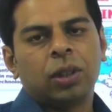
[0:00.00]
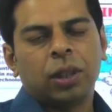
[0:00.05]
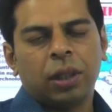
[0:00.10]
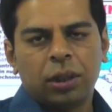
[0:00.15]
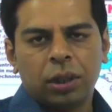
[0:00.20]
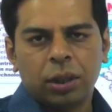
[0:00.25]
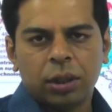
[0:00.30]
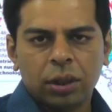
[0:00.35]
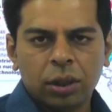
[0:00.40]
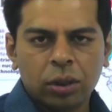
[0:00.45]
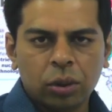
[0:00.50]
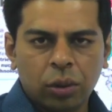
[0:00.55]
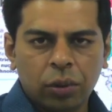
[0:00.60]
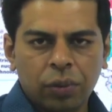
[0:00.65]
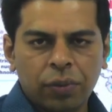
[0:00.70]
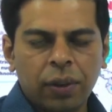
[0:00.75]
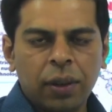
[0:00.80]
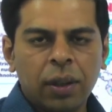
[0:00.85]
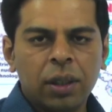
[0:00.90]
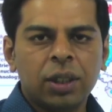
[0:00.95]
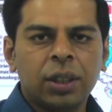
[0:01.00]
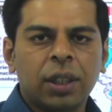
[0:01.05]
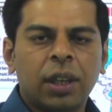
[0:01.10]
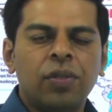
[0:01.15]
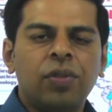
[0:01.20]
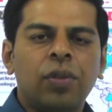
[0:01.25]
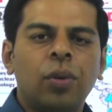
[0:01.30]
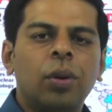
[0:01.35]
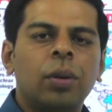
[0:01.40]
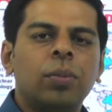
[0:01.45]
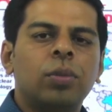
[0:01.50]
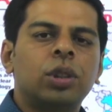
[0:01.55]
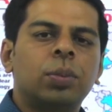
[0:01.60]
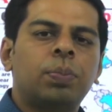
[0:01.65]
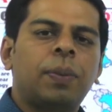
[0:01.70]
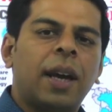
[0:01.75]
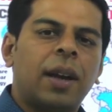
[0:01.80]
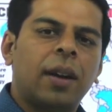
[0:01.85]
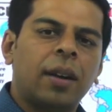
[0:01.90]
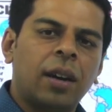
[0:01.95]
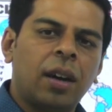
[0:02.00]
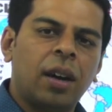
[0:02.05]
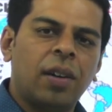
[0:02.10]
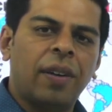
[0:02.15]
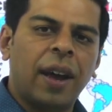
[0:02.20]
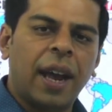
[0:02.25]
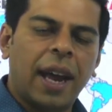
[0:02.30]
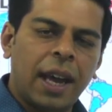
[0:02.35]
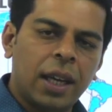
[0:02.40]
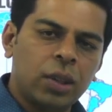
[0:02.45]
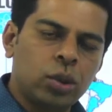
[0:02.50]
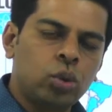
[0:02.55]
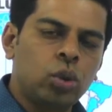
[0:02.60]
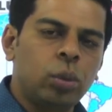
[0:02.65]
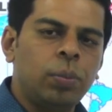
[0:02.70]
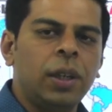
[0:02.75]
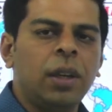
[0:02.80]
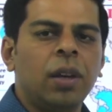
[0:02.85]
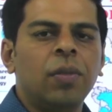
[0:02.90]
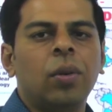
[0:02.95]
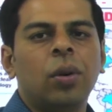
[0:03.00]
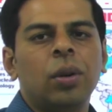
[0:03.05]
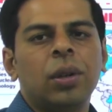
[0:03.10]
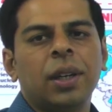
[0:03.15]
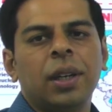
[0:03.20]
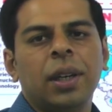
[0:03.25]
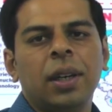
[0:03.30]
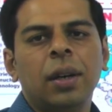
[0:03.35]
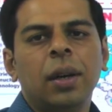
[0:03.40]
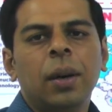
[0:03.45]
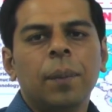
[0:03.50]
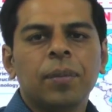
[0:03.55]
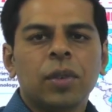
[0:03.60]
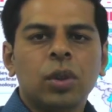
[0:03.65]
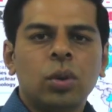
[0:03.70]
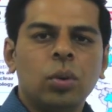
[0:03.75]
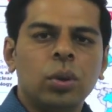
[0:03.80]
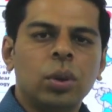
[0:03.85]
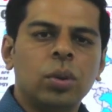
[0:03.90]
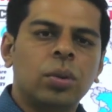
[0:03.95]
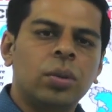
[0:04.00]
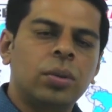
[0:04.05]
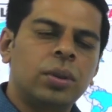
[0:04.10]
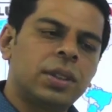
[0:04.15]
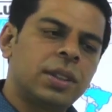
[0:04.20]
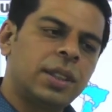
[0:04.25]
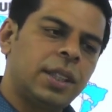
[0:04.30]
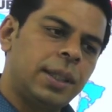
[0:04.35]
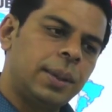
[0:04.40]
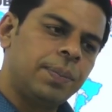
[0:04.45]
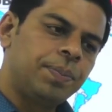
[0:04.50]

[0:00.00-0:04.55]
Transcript: So first and foremost, paragraph has to be devoted to, you could say,